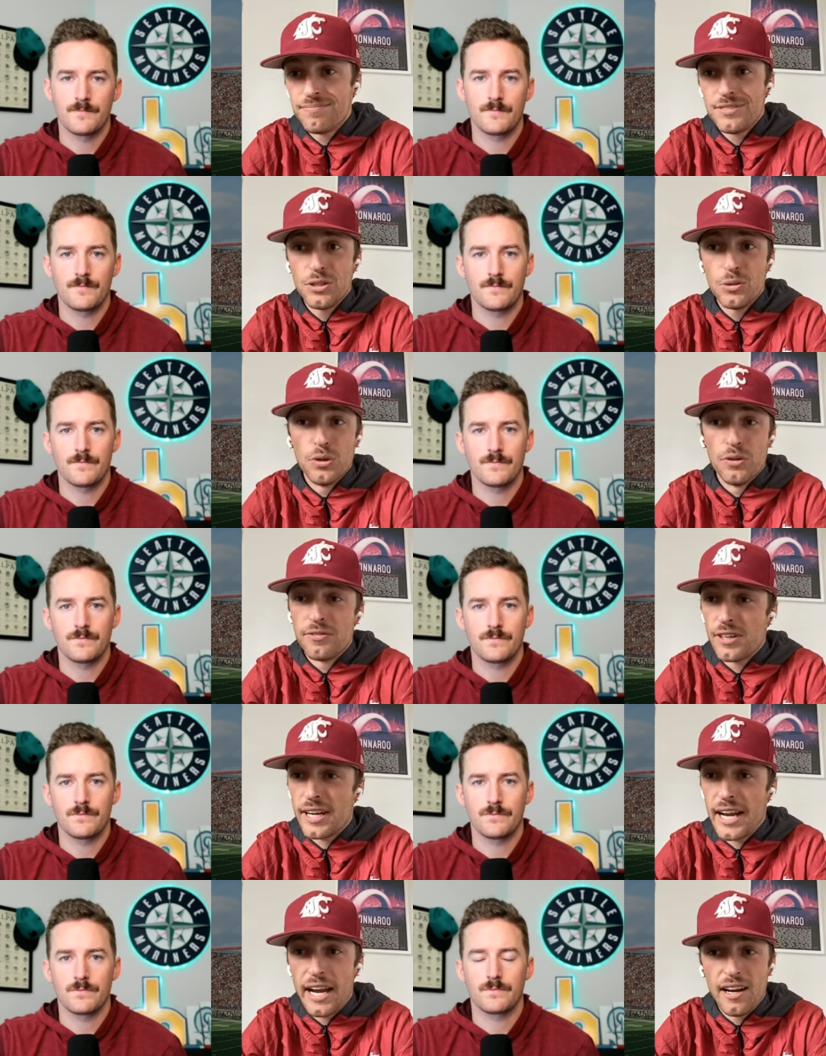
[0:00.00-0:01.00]
Speaker 1: you're rooting for
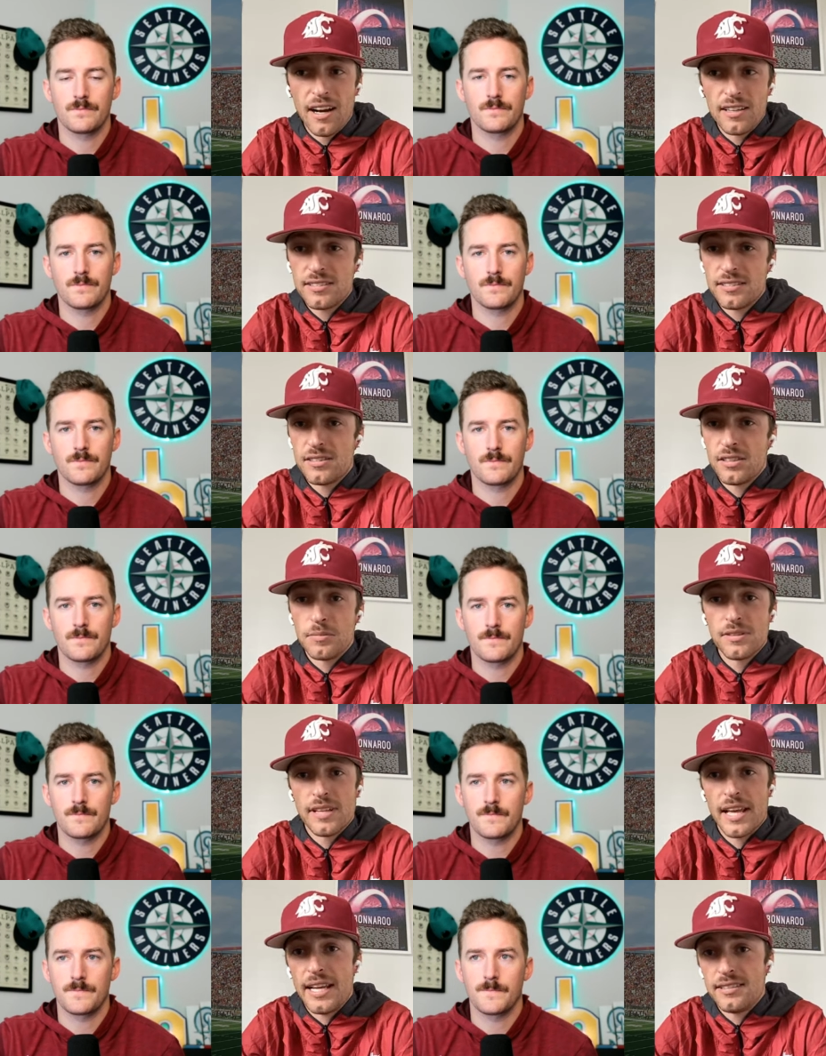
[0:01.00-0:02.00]
chaos in terms of
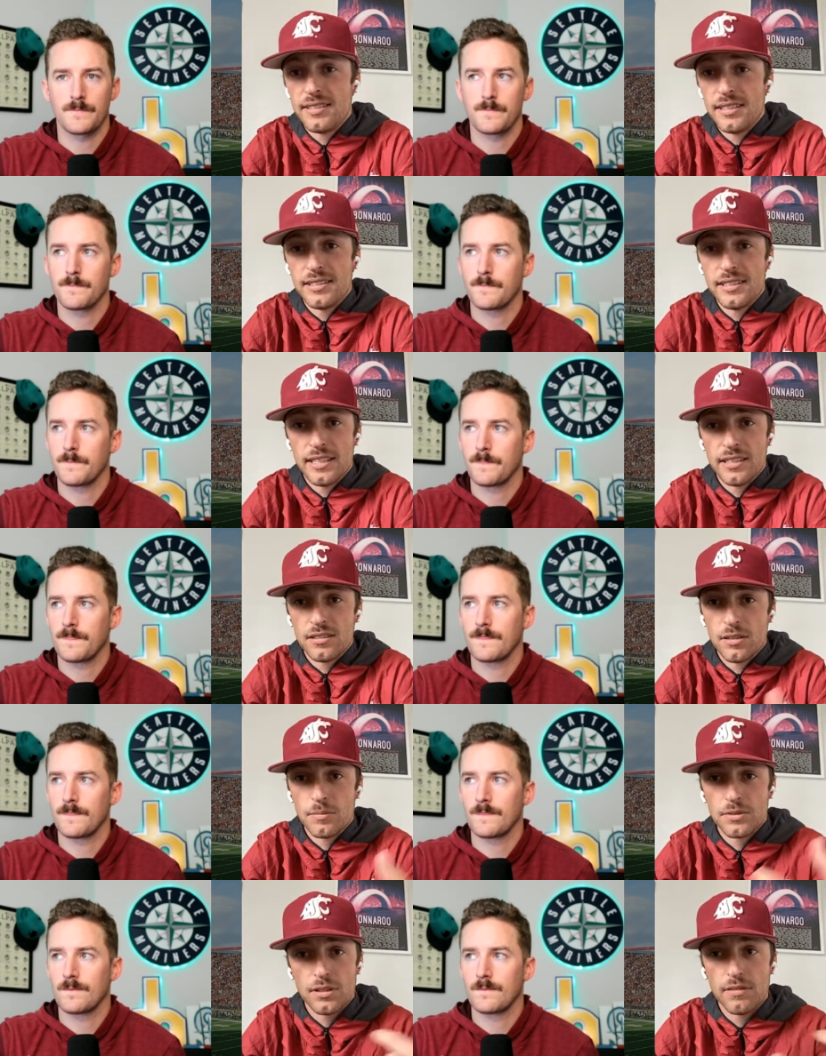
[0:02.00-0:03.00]
the A C C, in
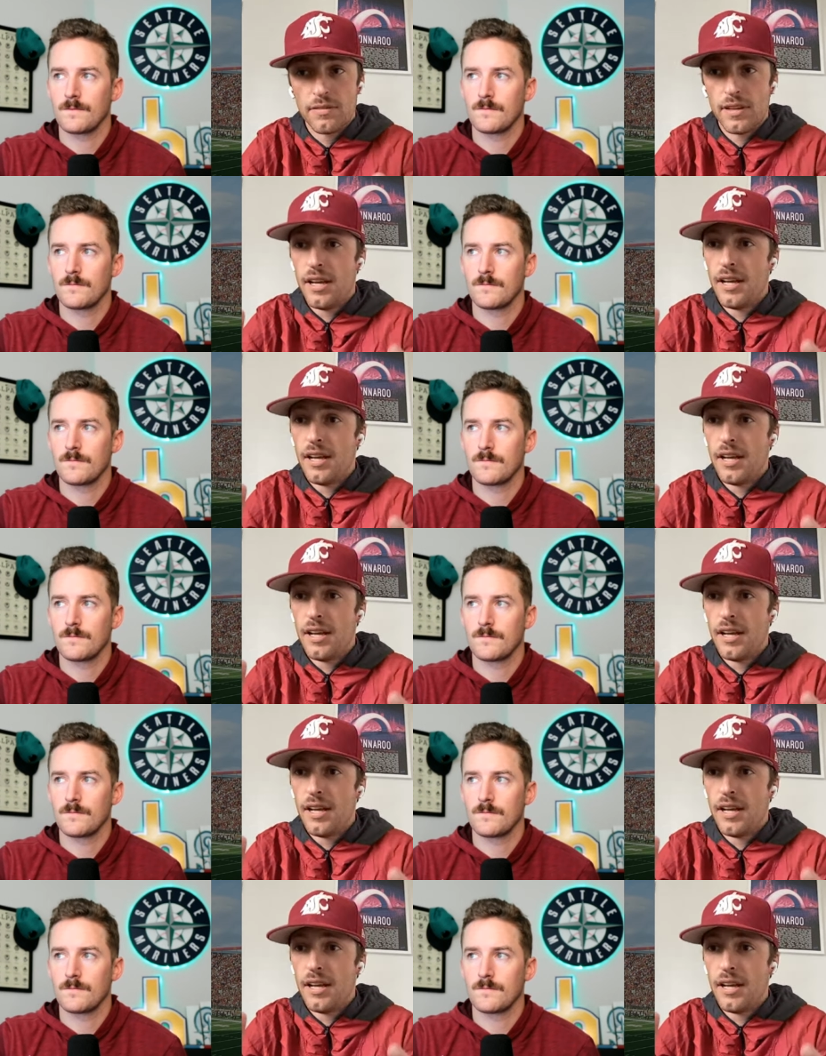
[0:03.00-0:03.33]
terms of